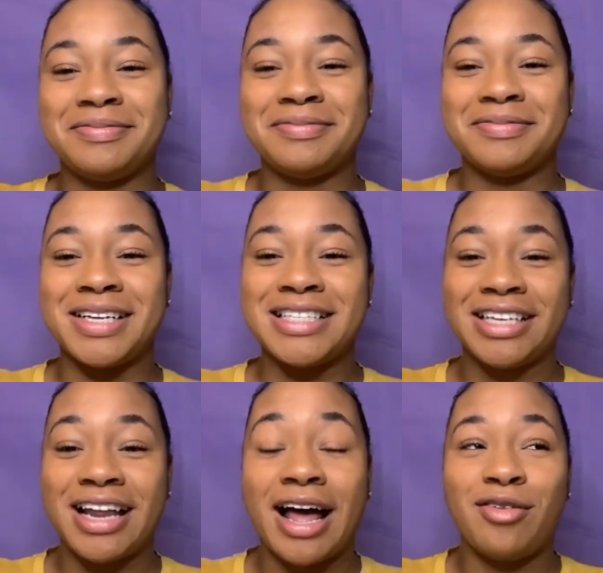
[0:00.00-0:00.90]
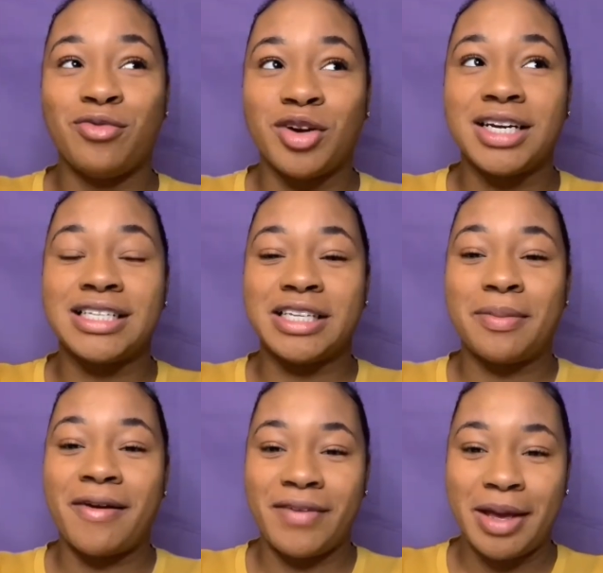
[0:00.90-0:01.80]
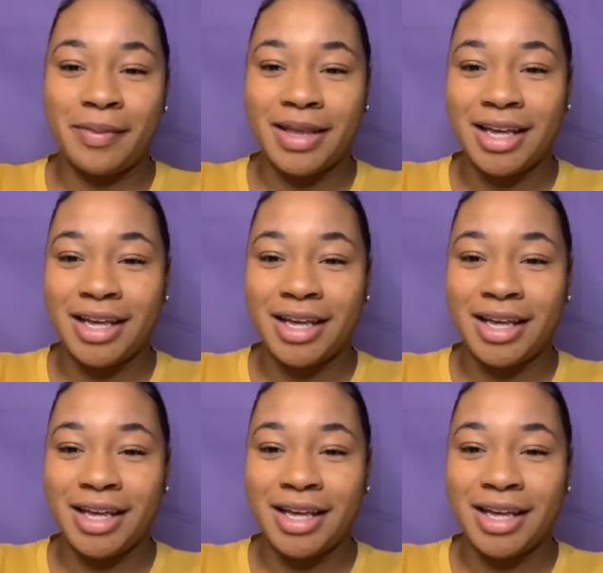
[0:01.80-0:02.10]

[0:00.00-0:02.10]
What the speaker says: Until I wanted to tell my family.